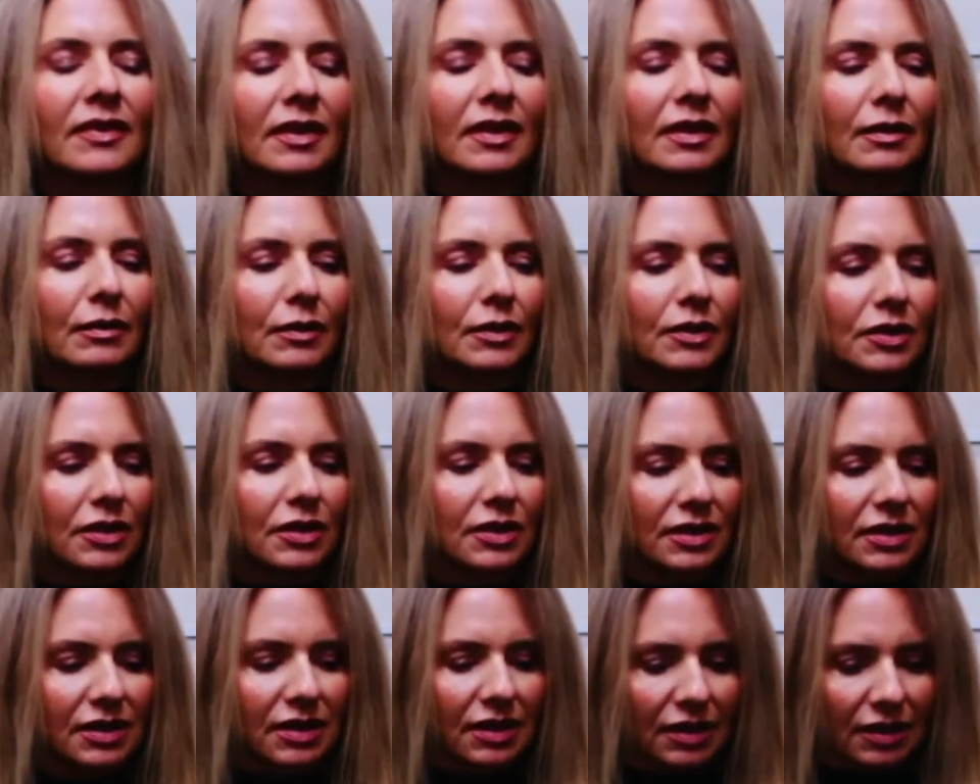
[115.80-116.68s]
which in
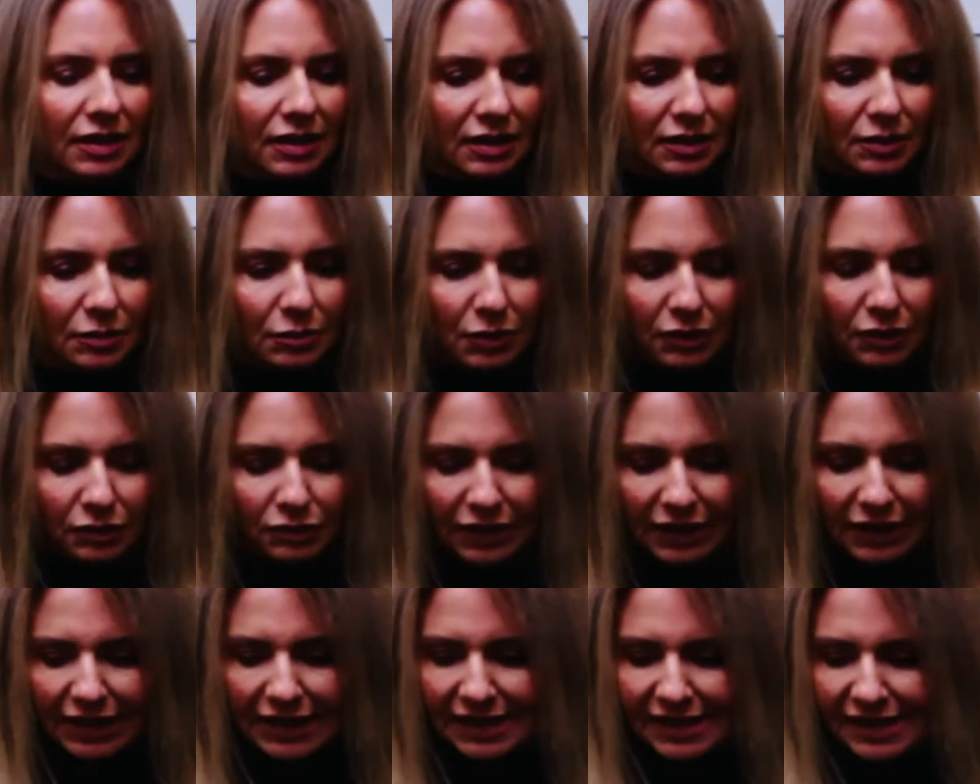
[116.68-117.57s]
turn will
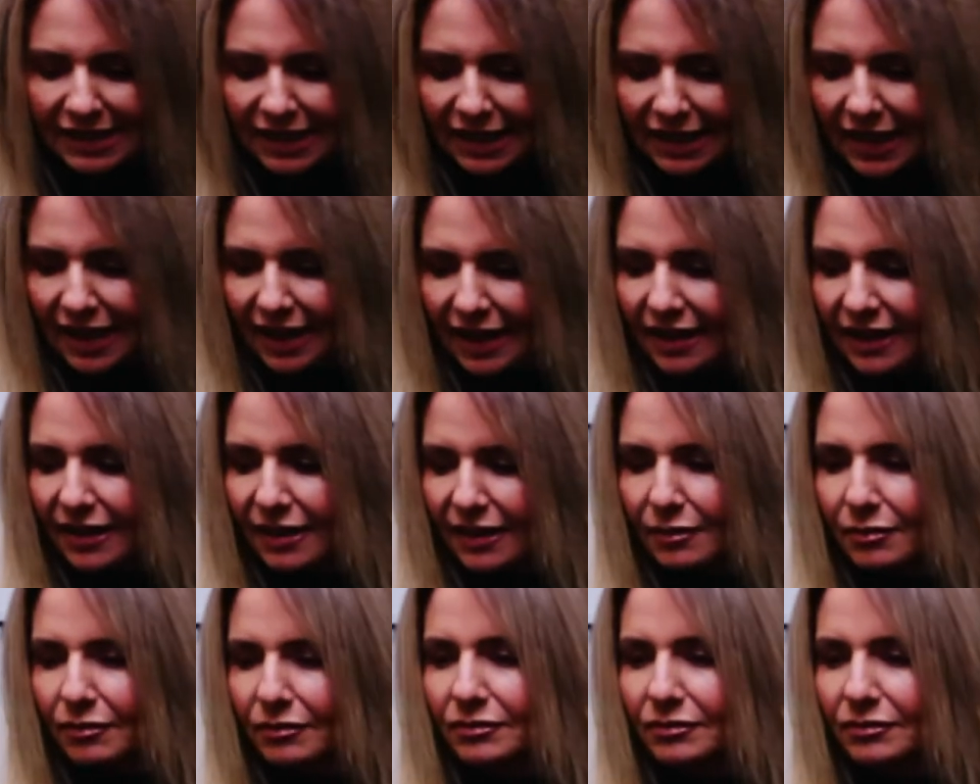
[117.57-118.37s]
release the neck.